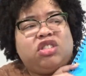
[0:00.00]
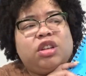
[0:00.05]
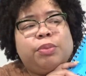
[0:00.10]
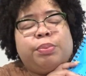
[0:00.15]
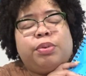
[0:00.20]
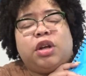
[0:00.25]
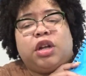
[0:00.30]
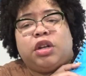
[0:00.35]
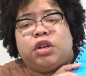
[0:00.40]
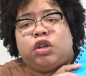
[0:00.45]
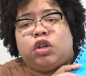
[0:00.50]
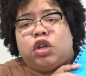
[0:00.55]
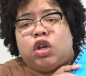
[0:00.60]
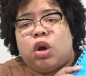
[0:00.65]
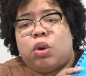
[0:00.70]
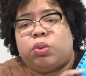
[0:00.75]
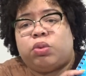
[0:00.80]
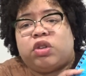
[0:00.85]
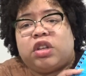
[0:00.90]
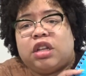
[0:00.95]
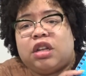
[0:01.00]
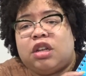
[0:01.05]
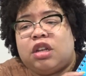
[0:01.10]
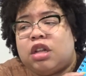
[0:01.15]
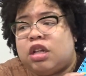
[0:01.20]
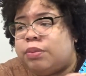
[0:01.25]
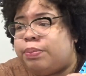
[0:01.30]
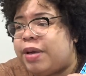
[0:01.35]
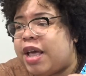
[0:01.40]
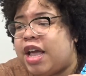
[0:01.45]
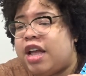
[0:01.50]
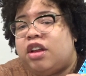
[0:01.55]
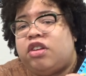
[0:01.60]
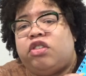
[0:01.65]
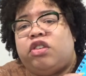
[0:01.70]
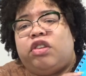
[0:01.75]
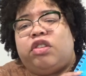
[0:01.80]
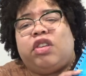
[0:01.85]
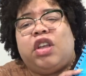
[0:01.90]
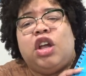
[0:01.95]
to put notes in the
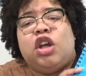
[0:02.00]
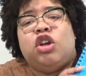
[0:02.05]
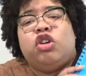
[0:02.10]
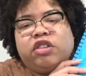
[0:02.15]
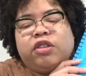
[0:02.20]
pages,